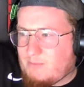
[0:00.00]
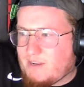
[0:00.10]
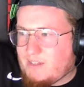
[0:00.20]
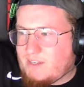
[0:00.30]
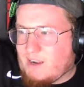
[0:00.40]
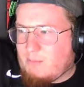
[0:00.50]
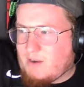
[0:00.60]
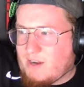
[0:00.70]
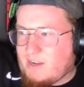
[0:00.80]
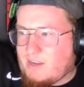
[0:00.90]
man. Tom
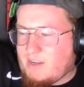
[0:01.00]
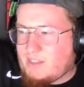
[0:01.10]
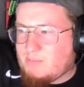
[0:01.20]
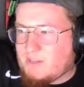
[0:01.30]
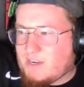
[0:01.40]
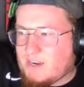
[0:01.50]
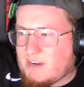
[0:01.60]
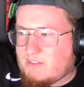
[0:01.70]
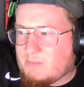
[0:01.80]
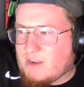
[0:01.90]
Brady is playing out
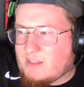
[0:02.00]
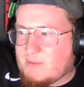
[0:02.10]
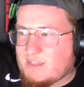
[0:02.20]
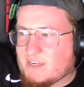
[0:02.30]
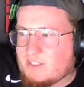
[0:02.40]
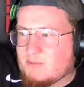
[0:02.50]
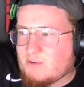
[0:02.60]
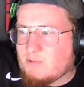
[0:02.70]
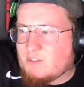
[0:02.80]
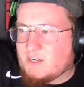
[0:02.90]
of his mind. The man's got
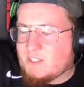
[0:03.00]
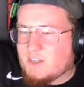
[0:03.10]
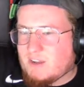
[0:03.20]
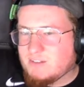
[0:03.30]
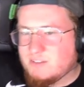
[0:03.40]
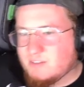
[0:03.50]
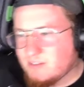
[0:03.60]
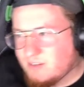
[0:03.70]
21 touchdowns